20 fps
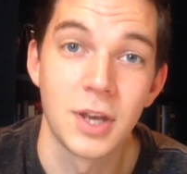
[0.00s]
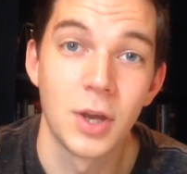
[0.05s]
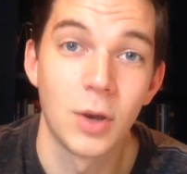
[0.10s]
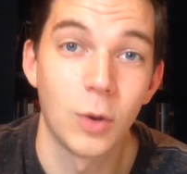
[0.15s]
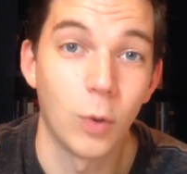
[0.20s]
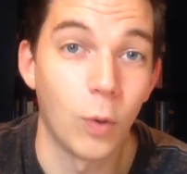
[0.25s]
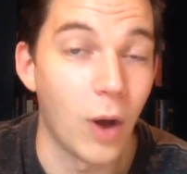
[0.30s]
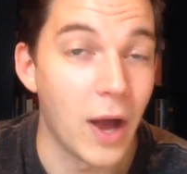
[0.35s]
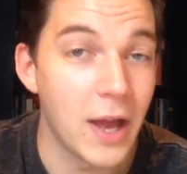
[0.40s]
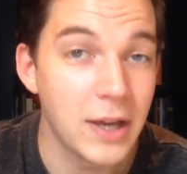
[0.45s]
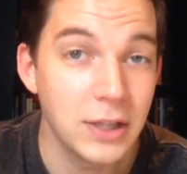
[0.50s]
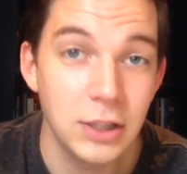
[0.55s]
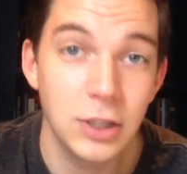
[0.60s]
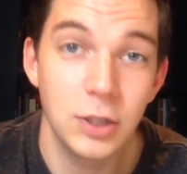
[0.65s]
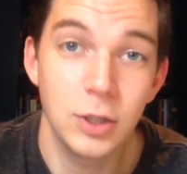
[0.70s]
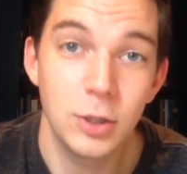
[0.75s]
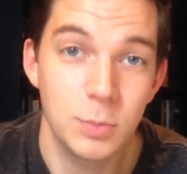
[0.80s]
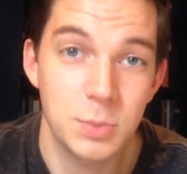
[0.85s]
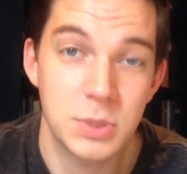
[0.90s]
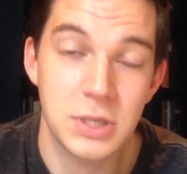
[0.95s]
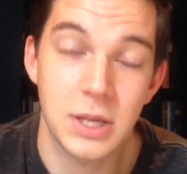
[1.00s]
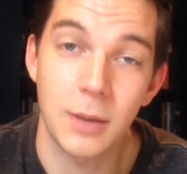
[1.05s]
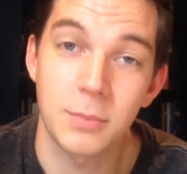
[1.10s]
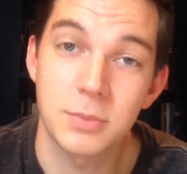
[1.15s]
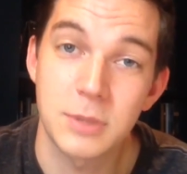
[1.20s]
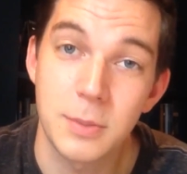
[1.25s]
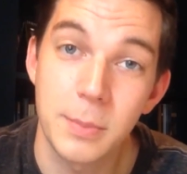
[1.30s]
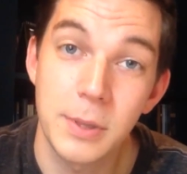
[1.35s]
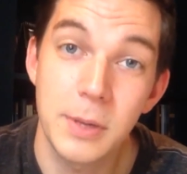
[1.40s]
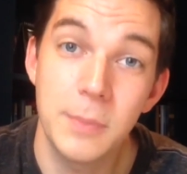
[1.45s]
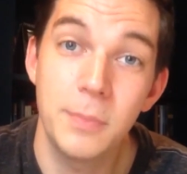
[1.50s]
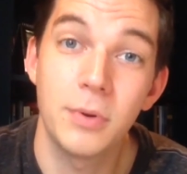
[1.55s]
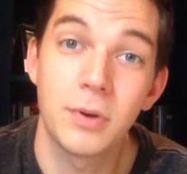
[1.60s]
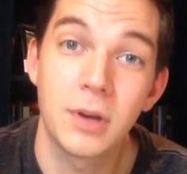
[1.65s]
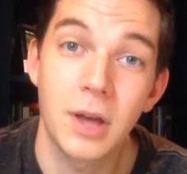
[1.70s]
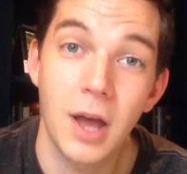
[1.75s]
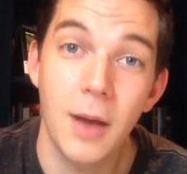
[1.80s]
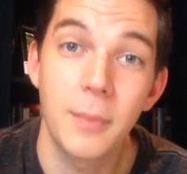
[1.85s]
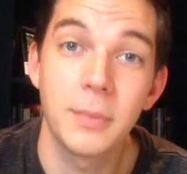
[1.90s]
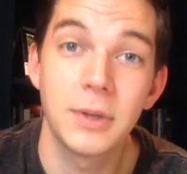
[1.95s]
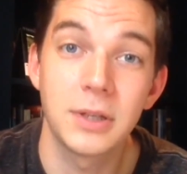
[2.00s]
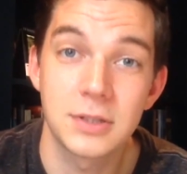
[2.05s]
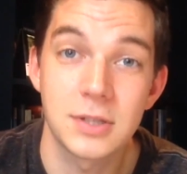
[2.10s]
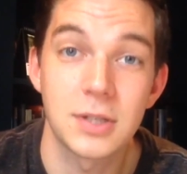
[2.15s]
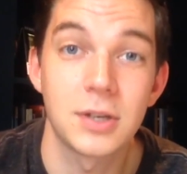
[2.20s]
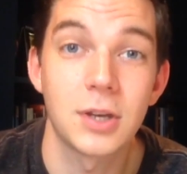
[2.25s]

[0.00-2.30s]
or any hoops up to people coming to